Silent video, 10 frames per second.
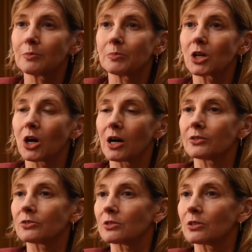
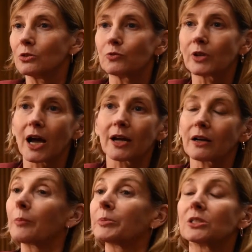because you've got
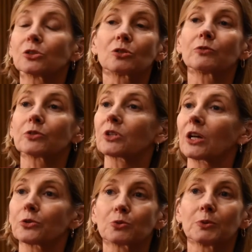competition for
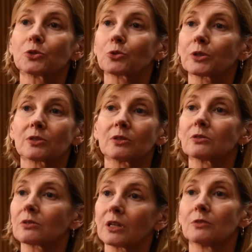scarce
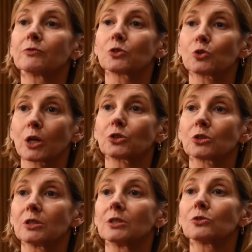resources,
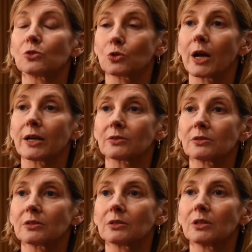infrastructure is stressed.